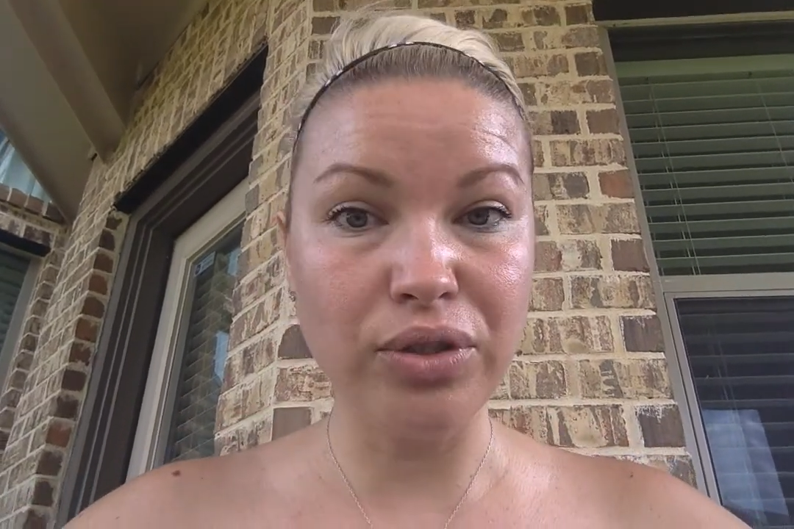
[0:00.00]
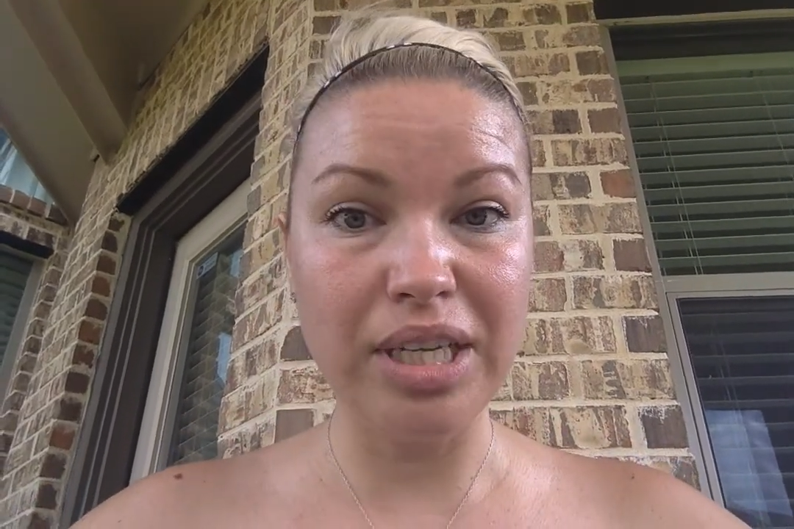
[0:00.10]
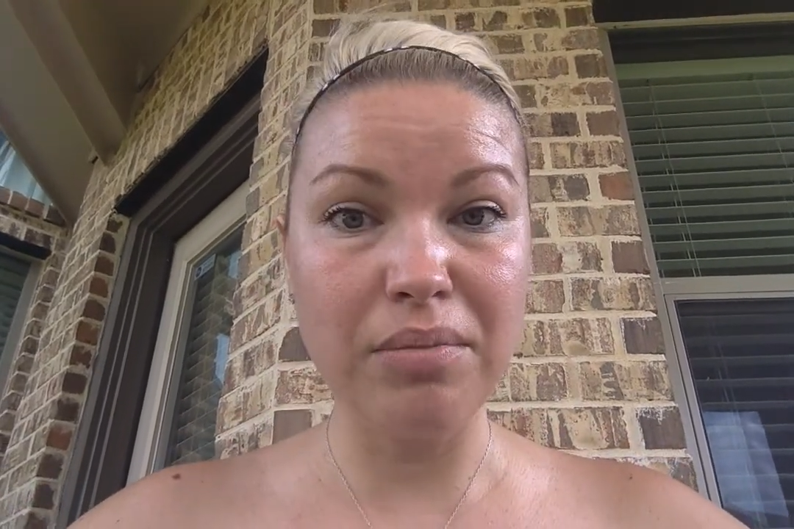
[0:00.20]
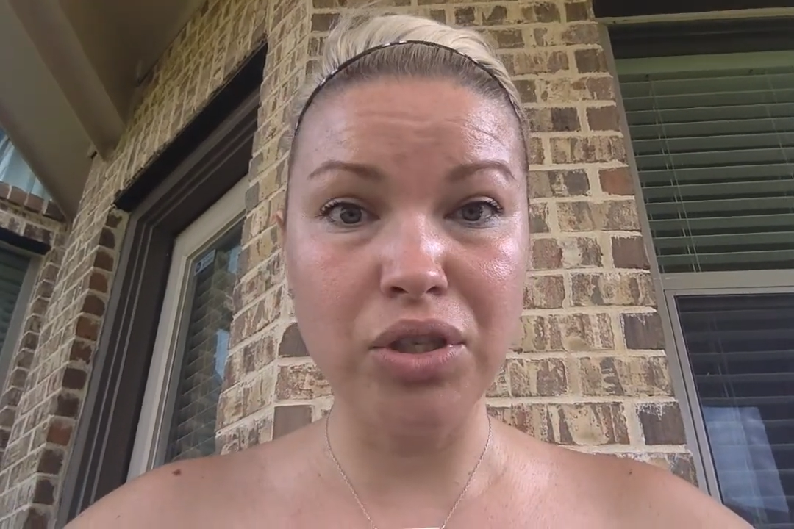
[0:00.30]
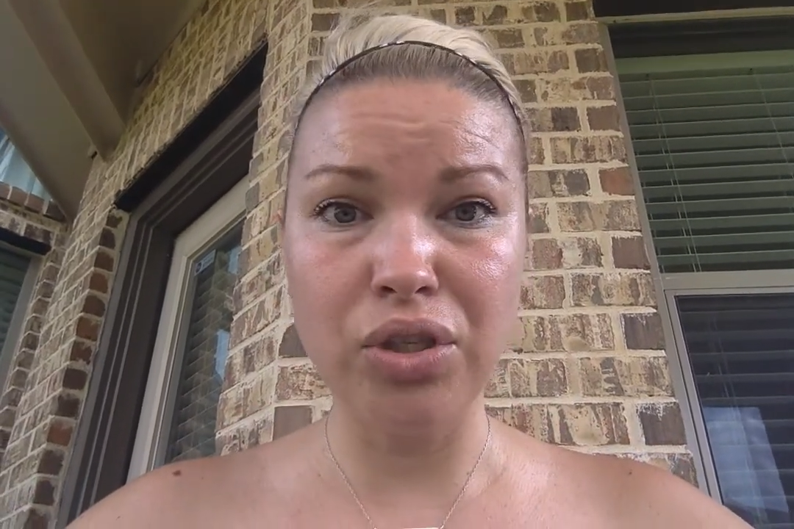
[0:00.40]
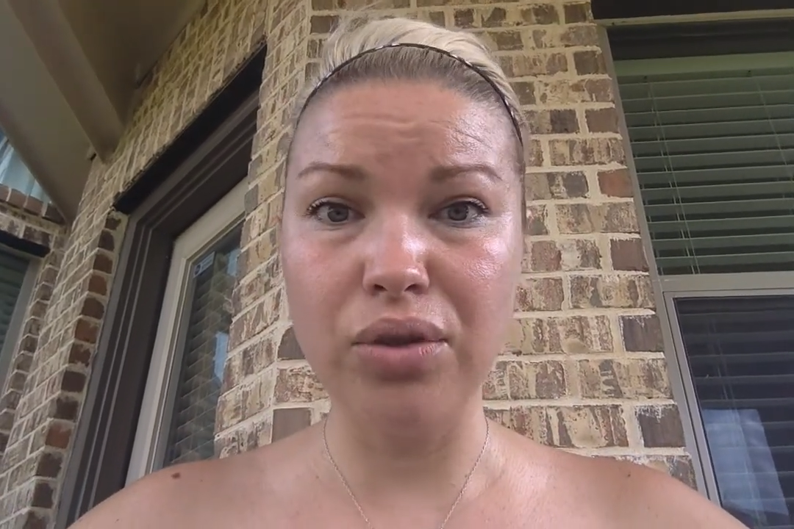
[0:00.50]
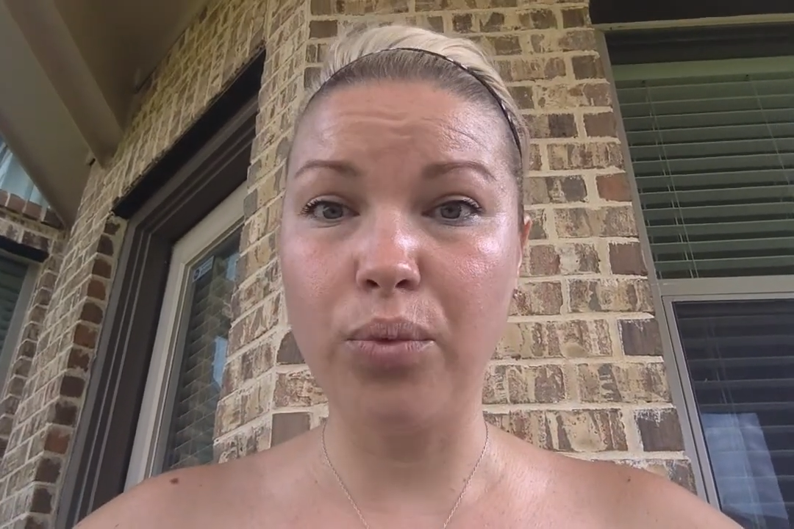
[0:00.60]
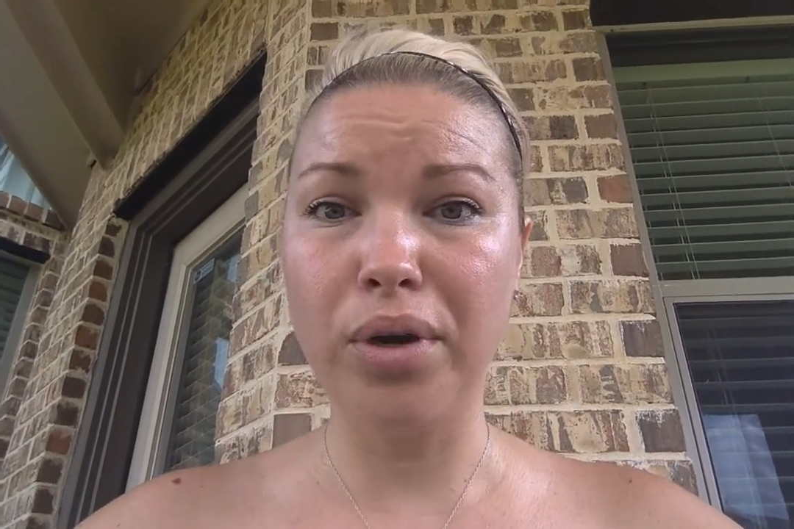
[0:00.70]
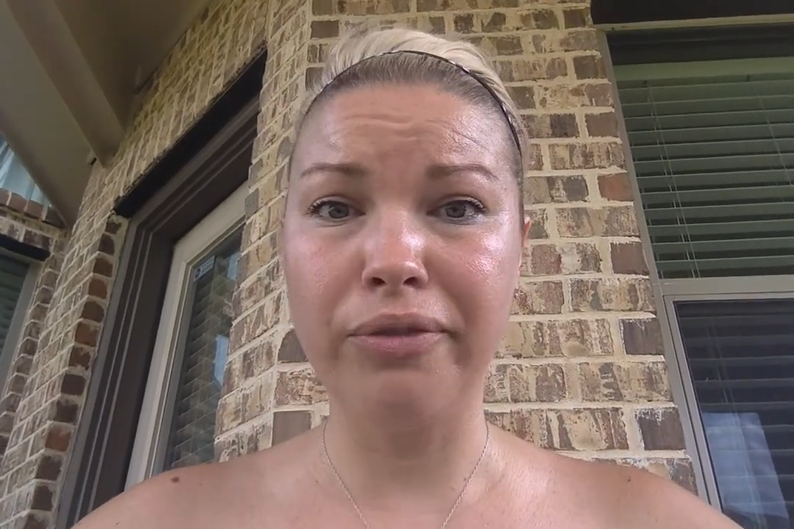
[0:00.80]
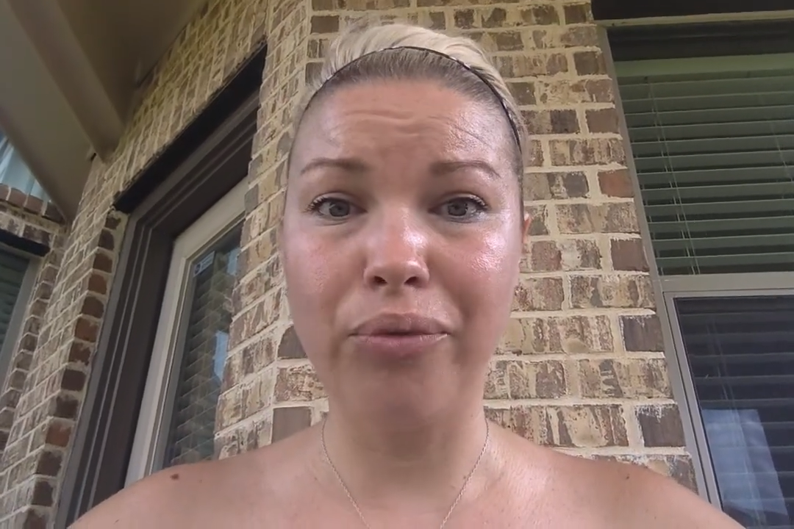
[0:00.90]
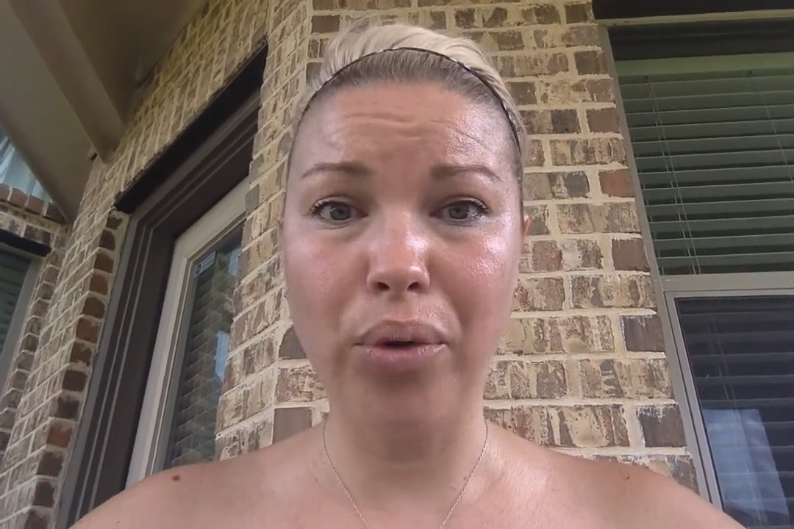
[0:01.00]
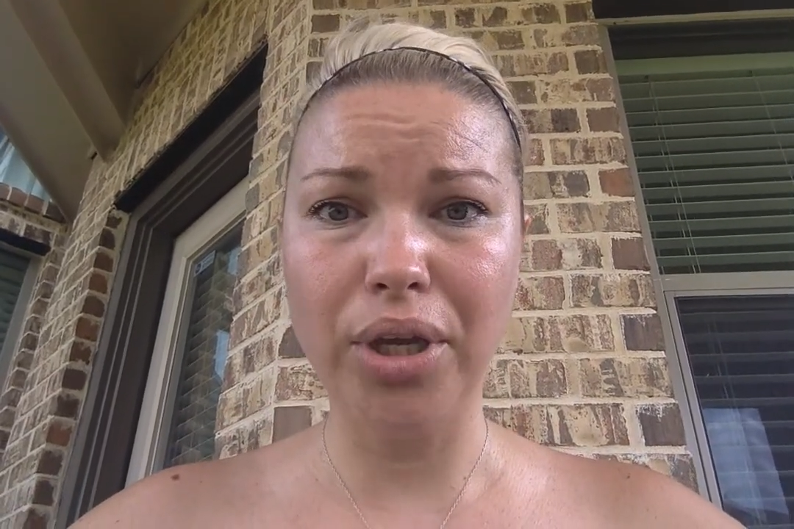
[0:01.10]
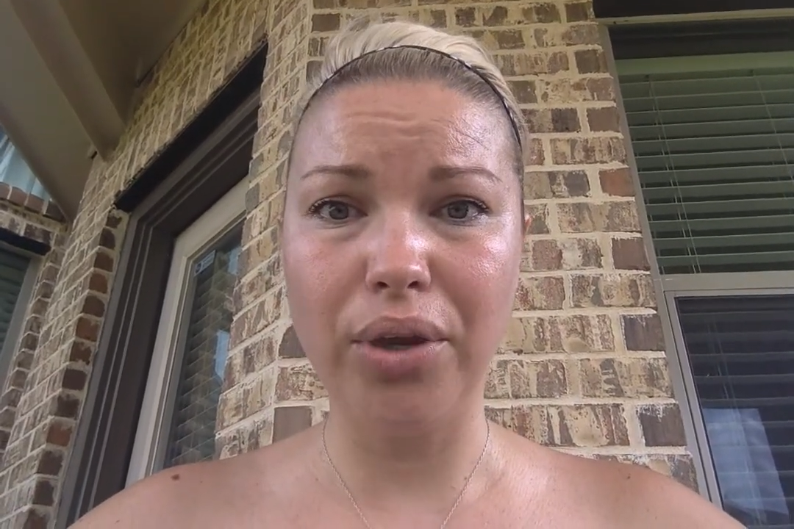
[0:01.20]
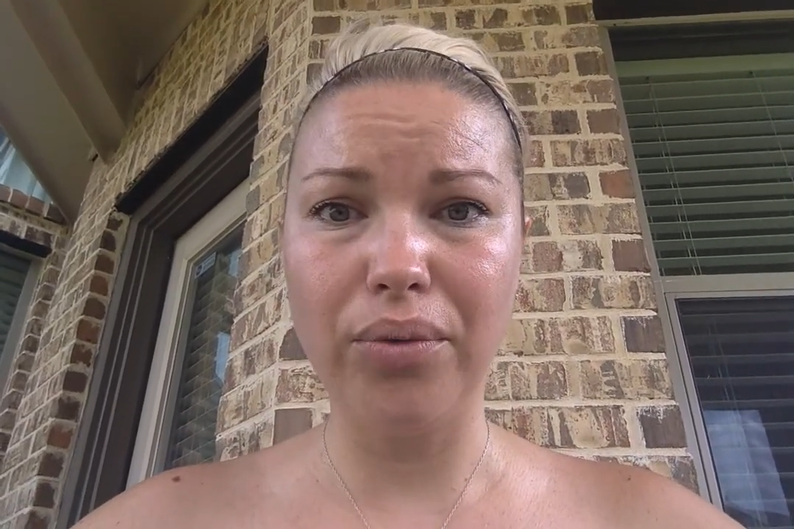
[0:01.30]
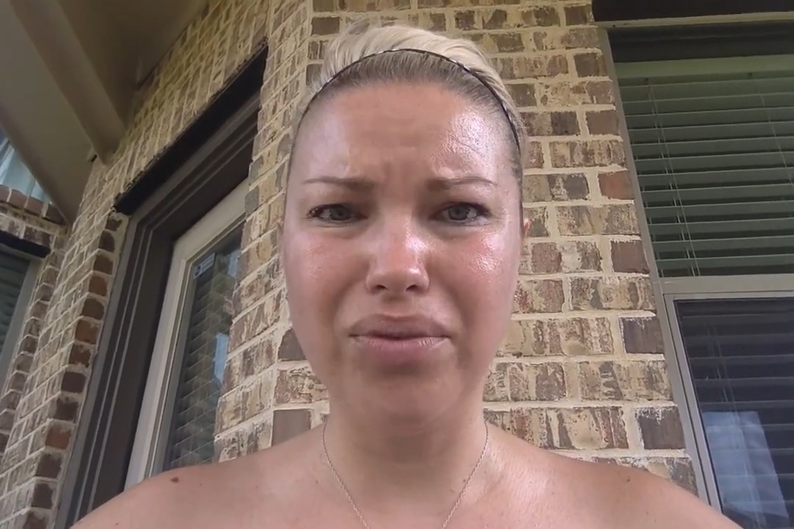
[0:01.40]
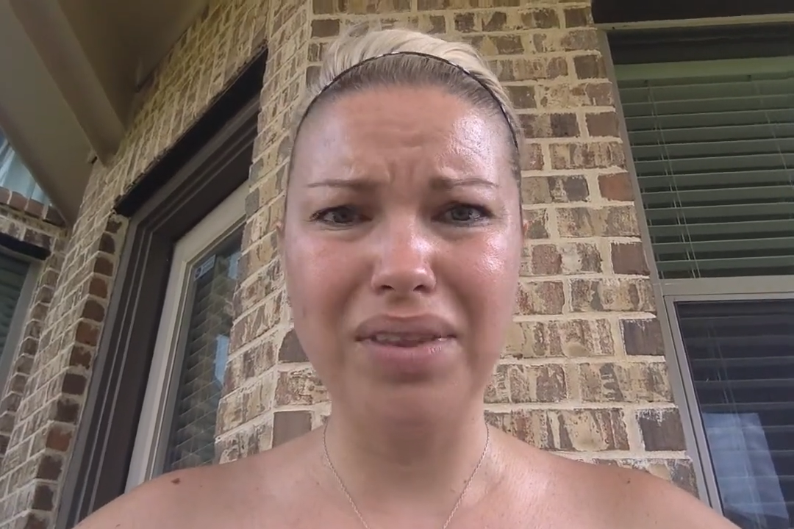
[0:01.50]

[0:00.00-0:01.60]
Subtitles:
team to do the work for you.